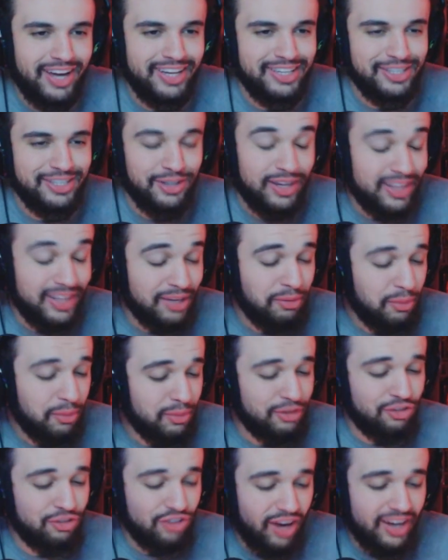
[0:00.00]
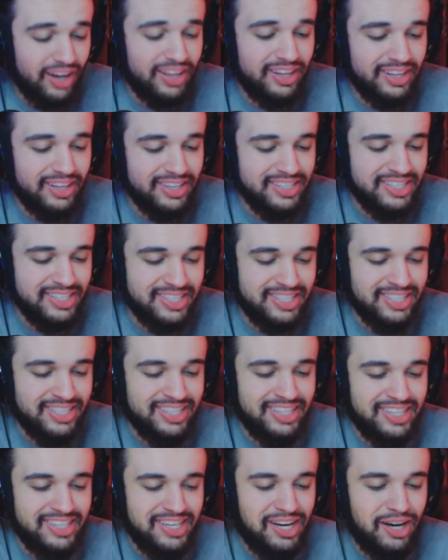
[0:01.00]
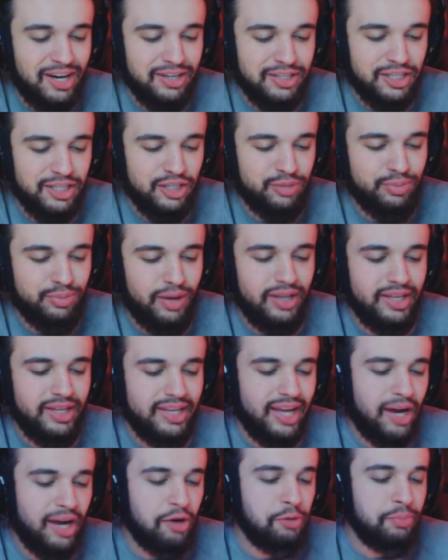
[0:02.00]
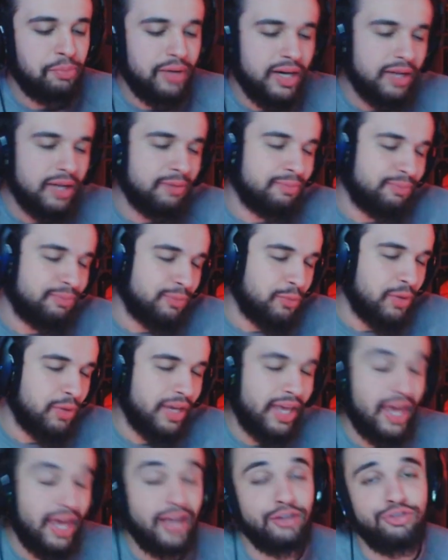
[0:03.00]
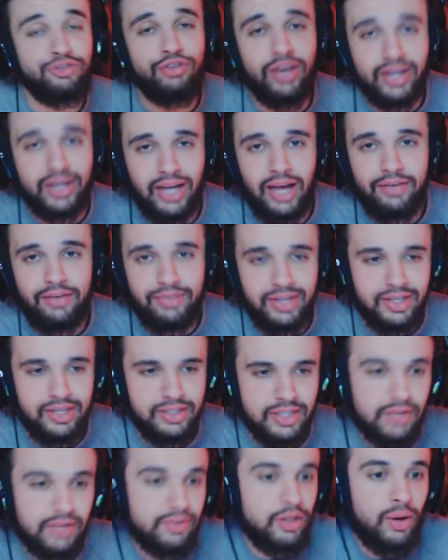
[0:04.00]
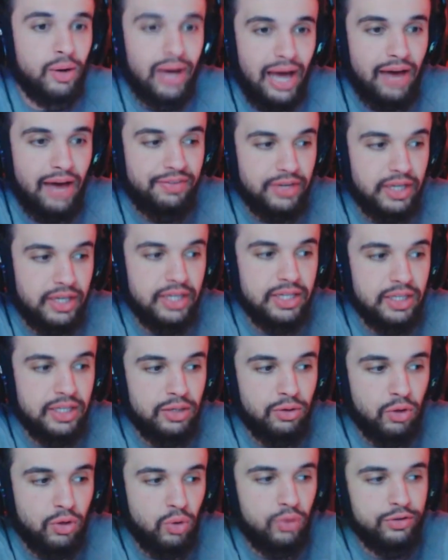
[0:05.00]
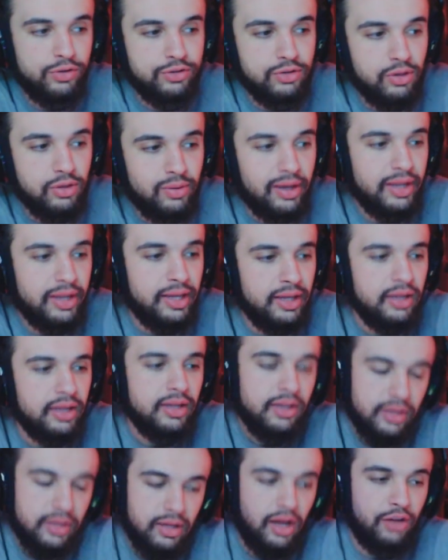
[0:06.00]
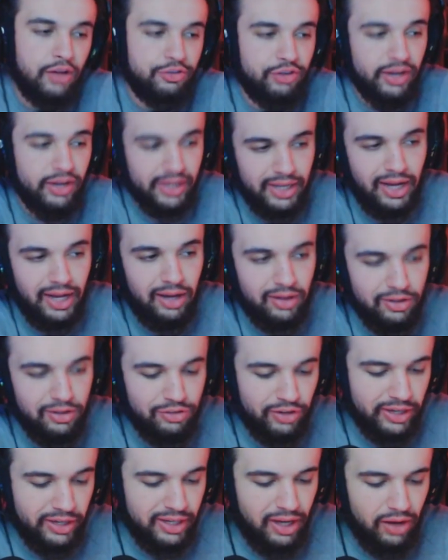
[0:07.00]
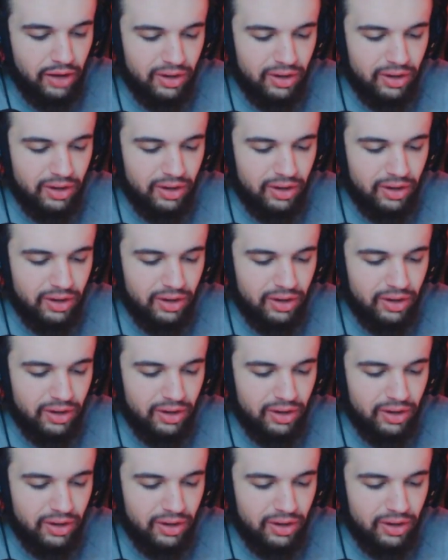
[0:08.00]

So I think we went shinyless on this spotlight hour. But we can check IVs. Even though I have a hundo Cloyster already, I'll check it out. I'll check it out.